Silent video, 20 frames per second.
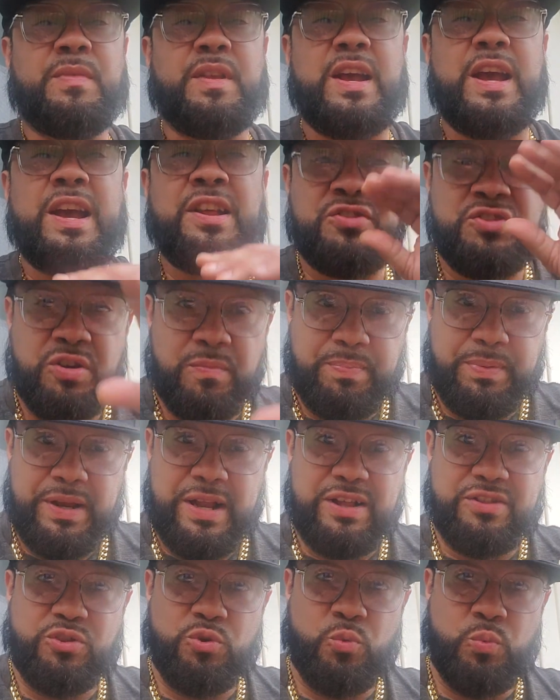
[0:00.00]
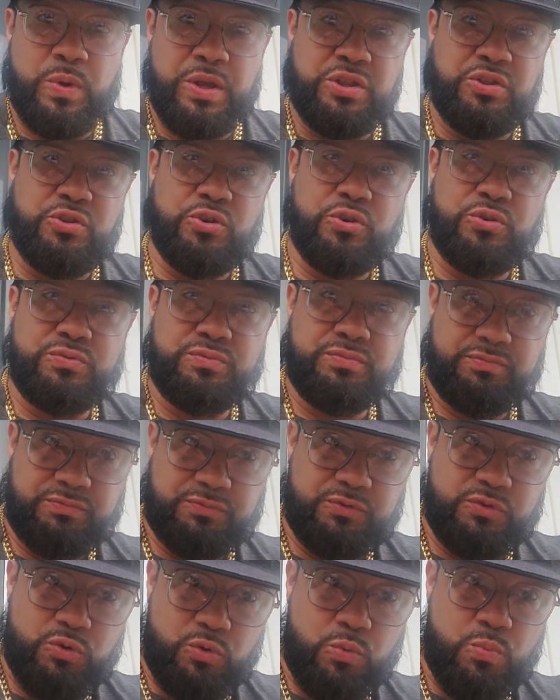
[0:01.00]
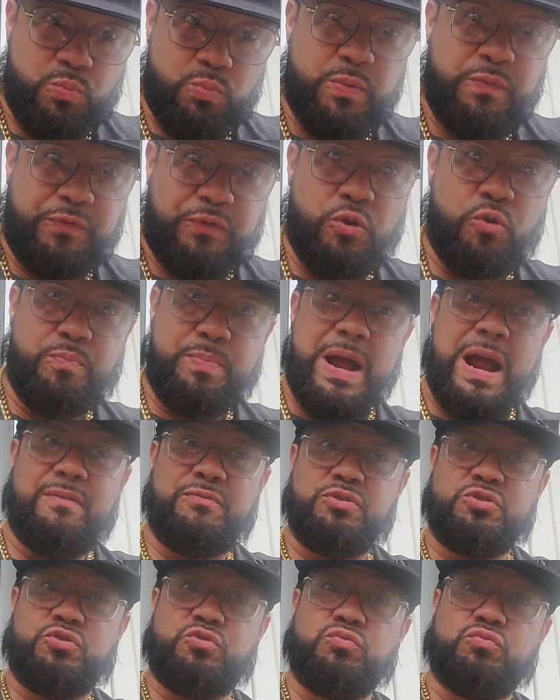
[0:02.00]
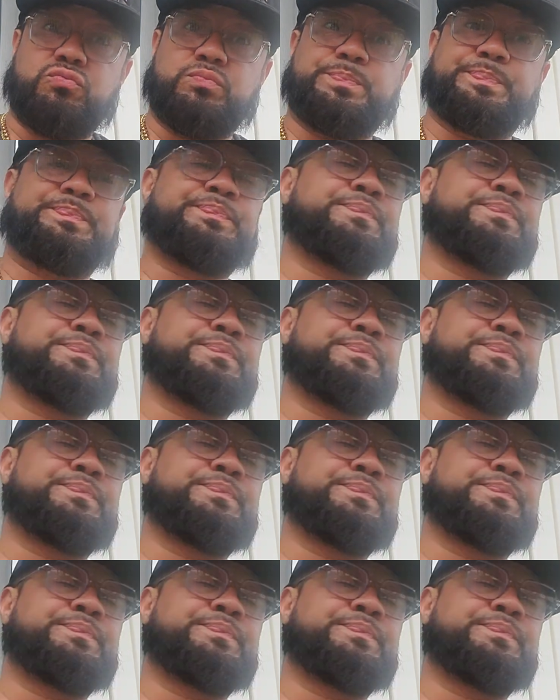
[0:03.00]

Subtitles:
And jumping out the window with no parachute.